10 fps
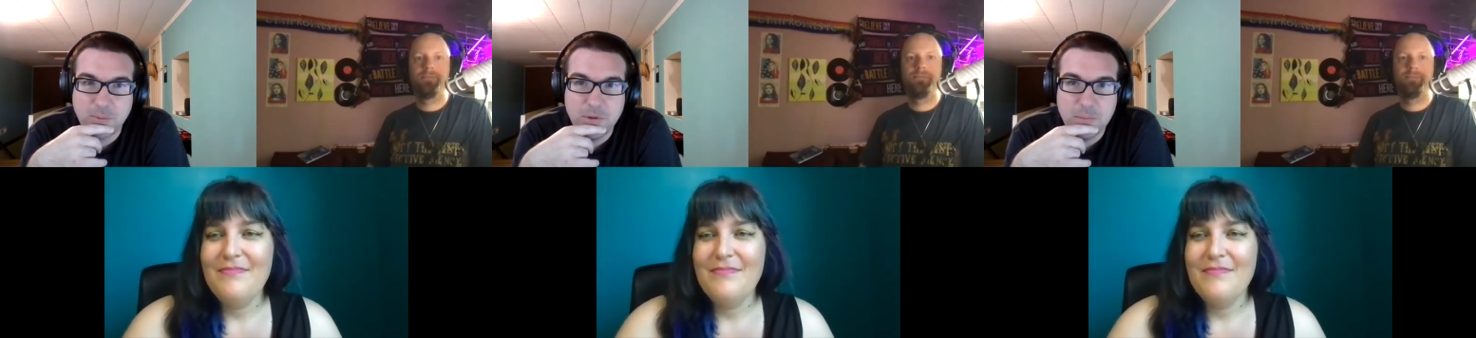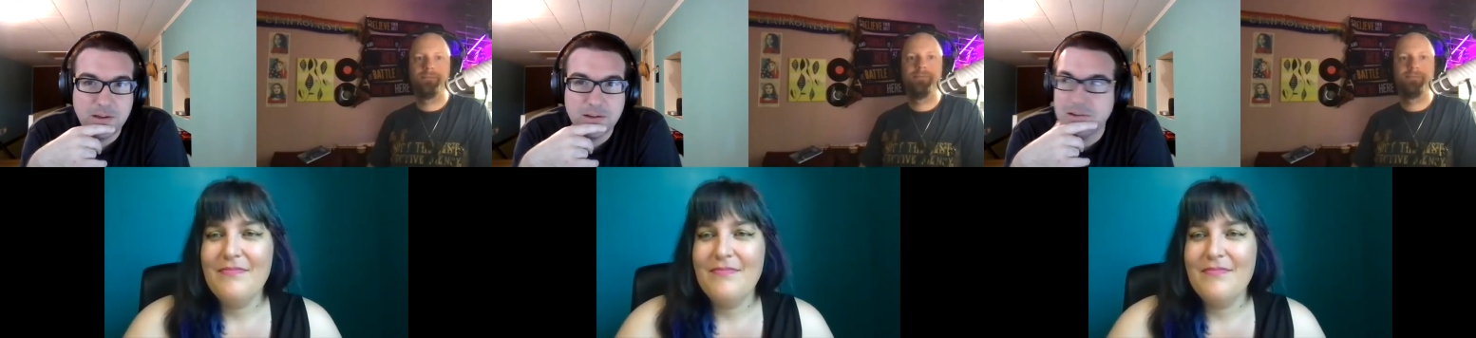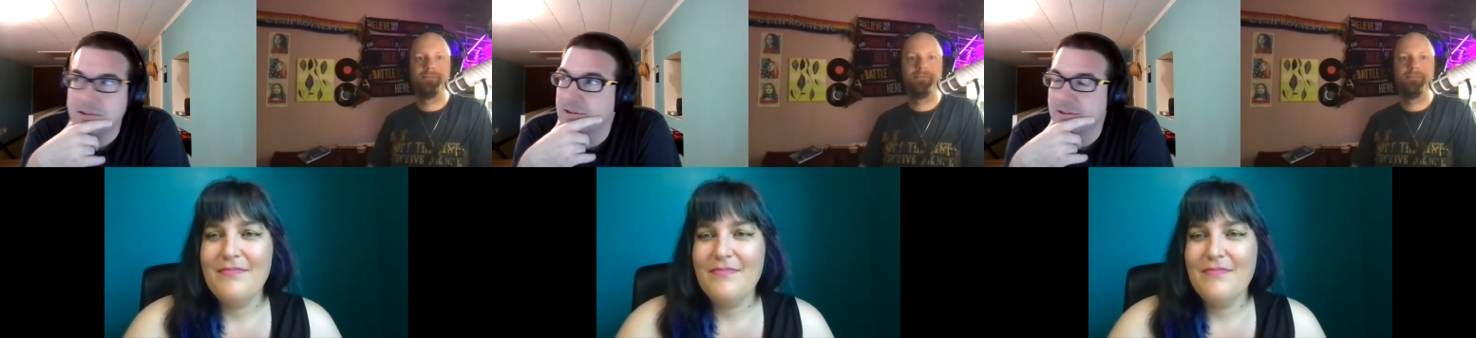Speaker 1: we might,
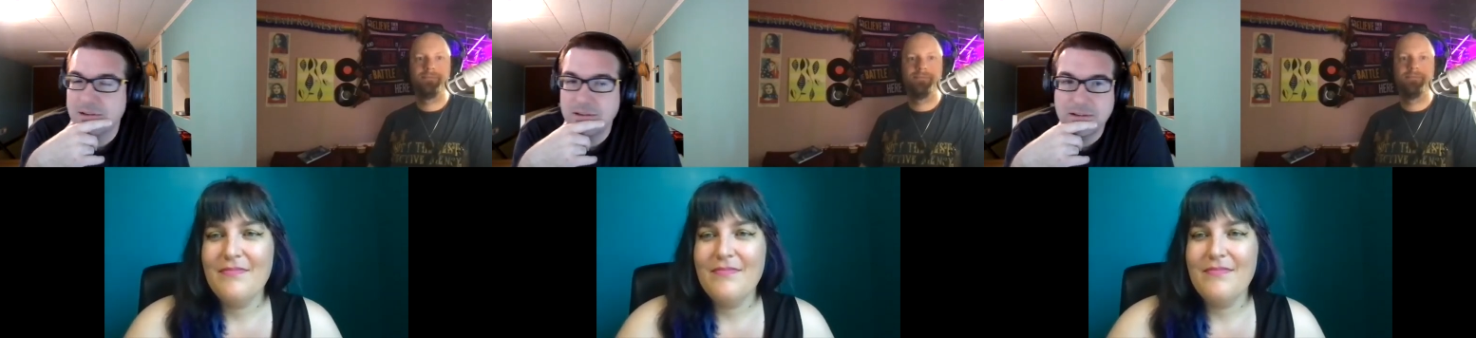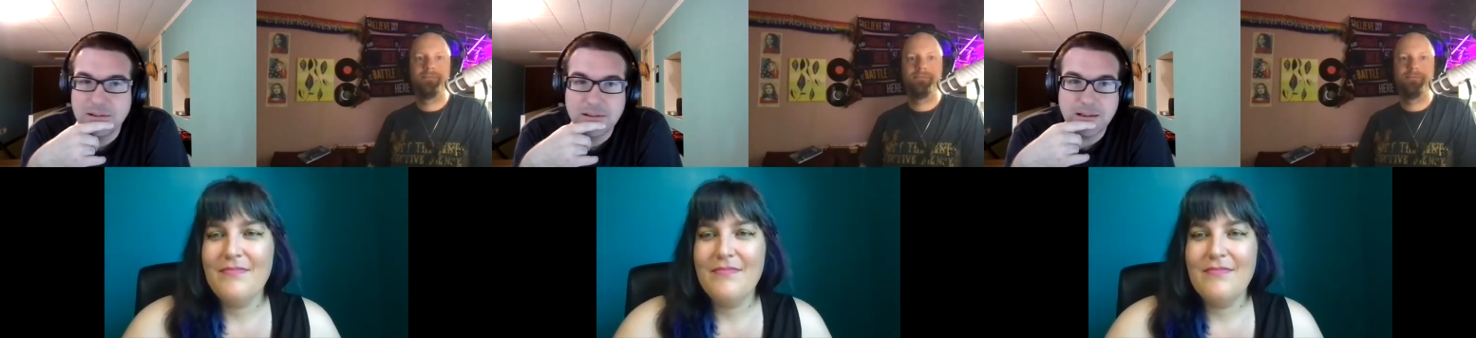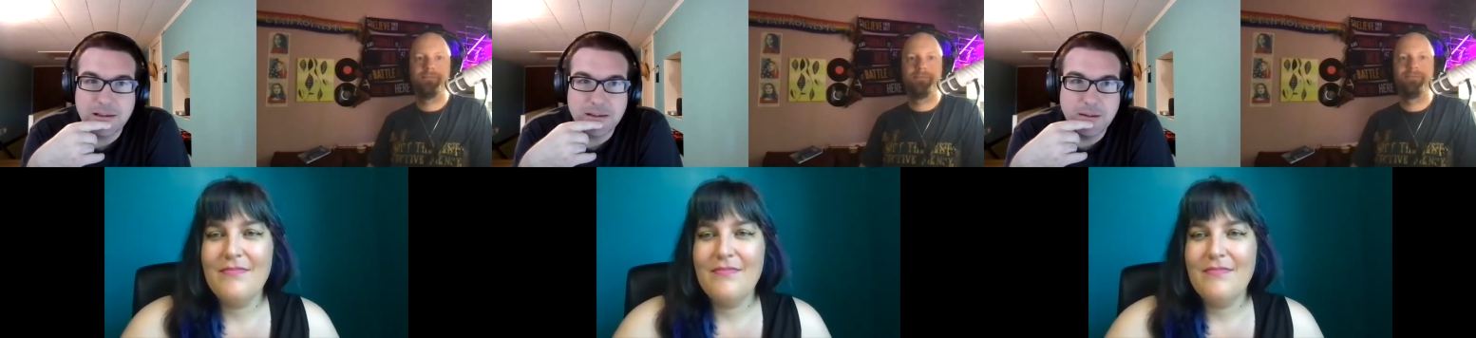
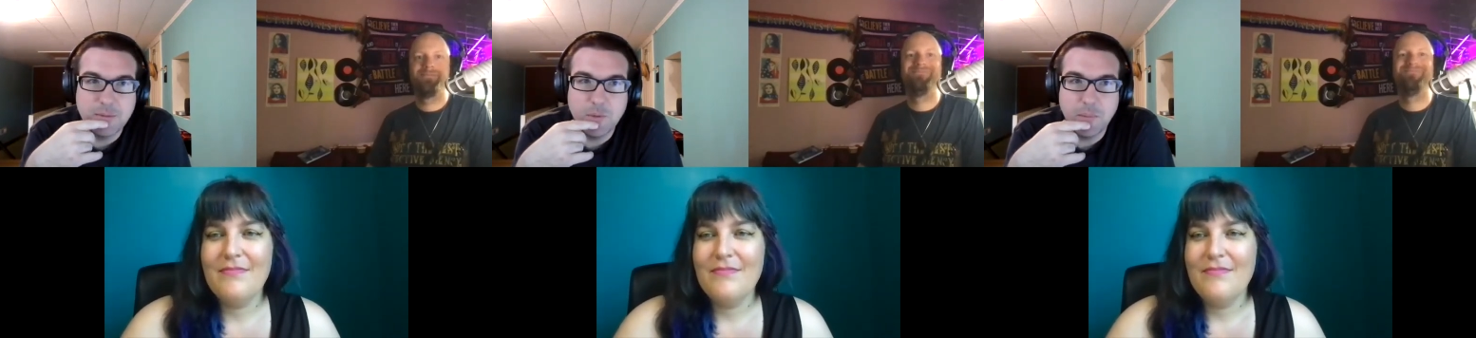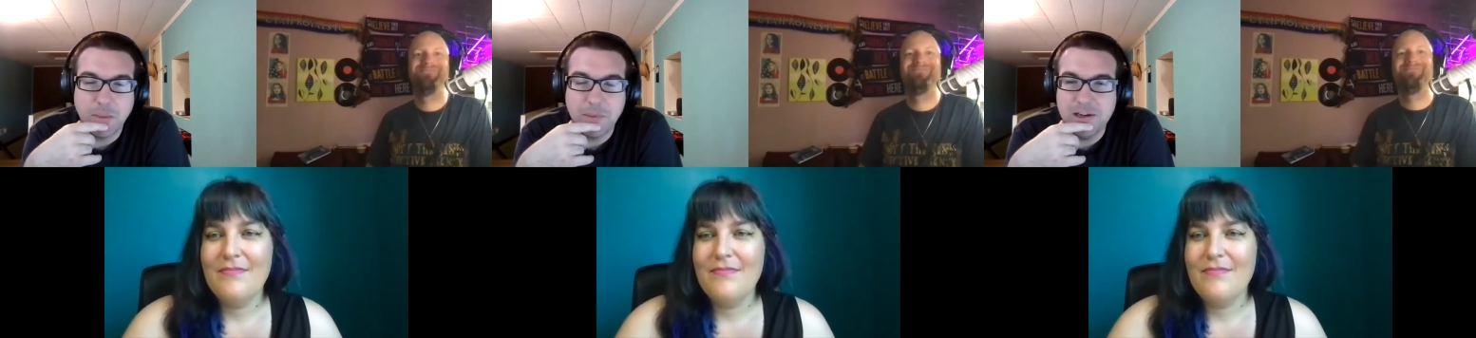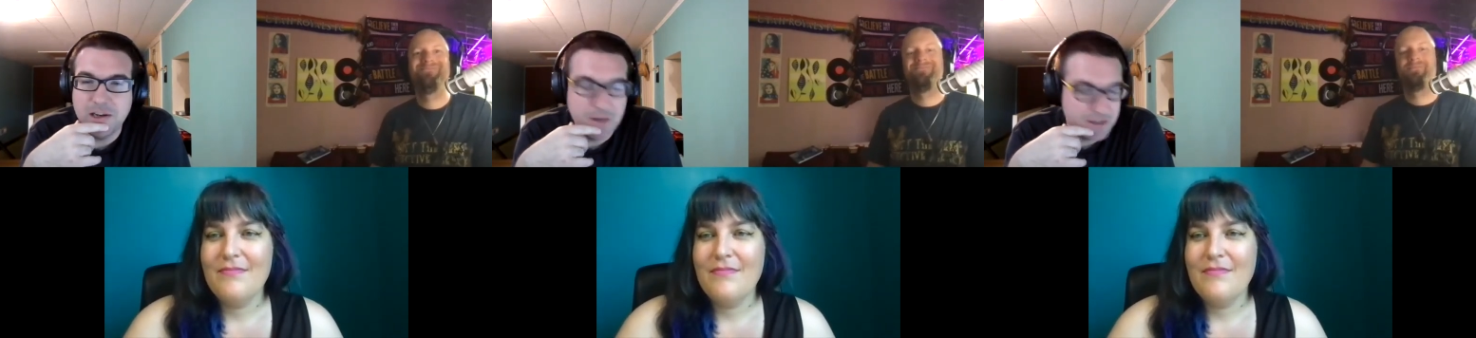I
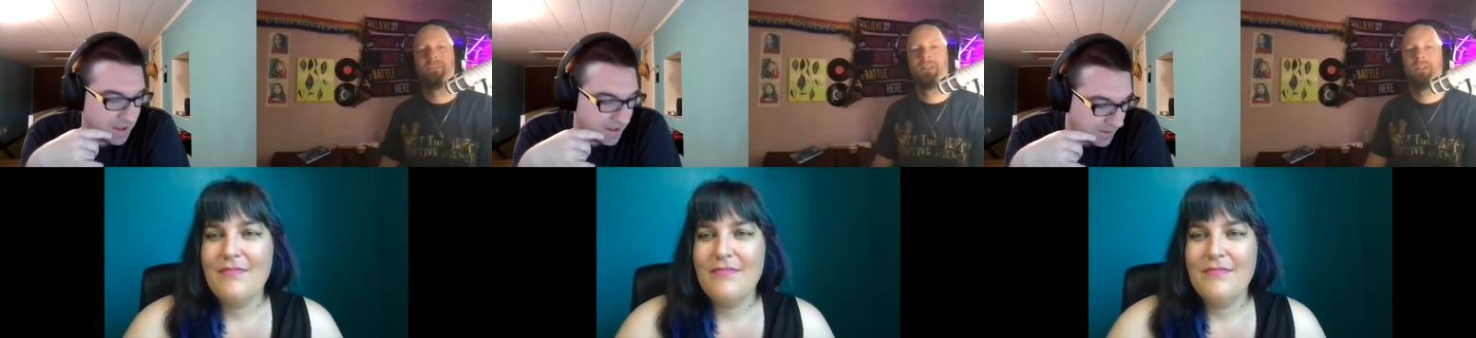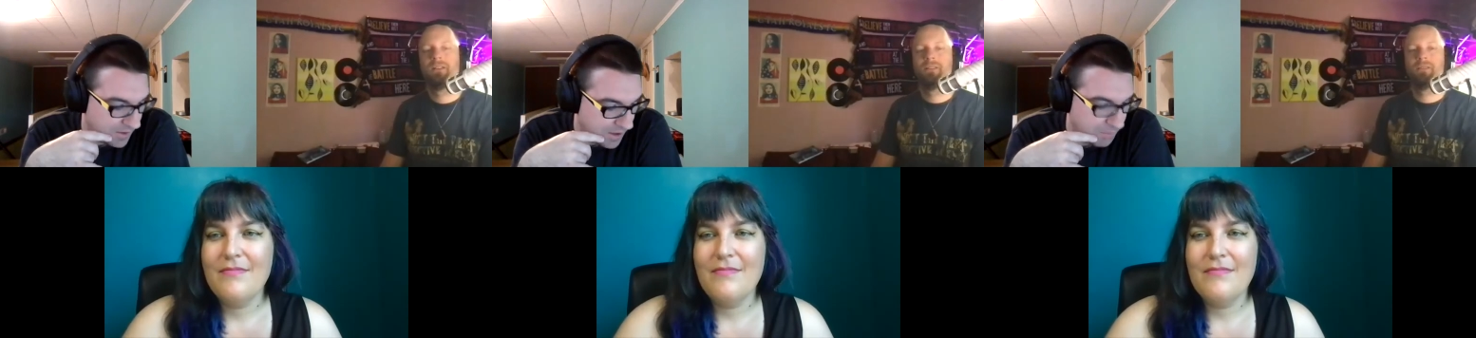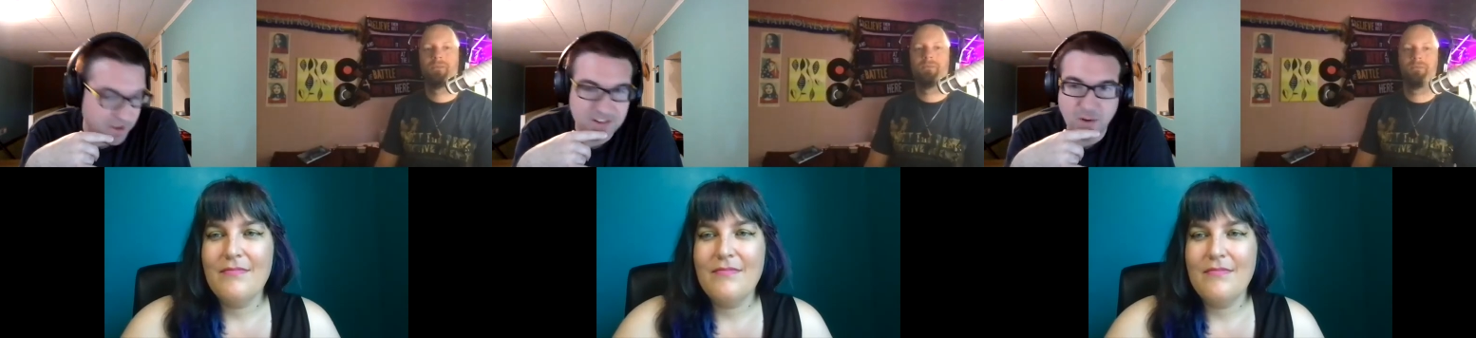might need to make that like a
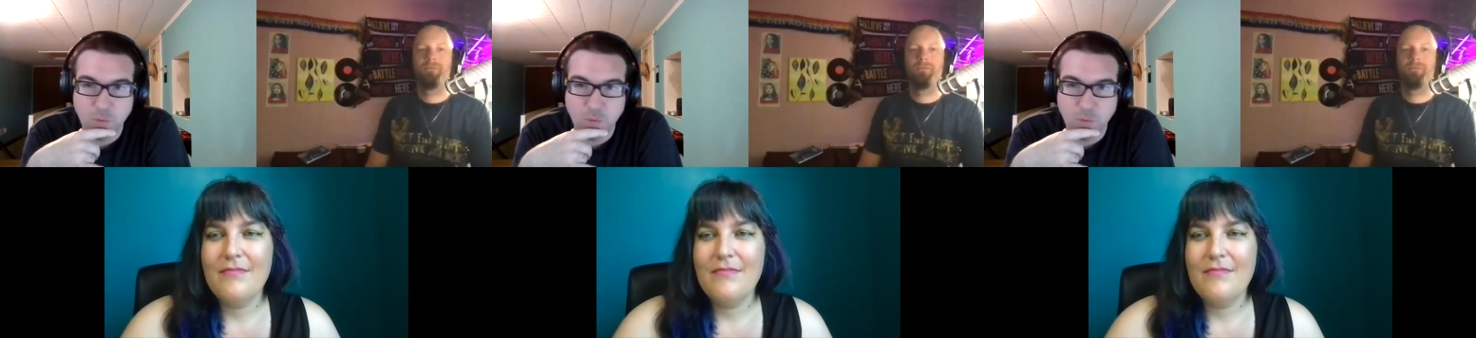place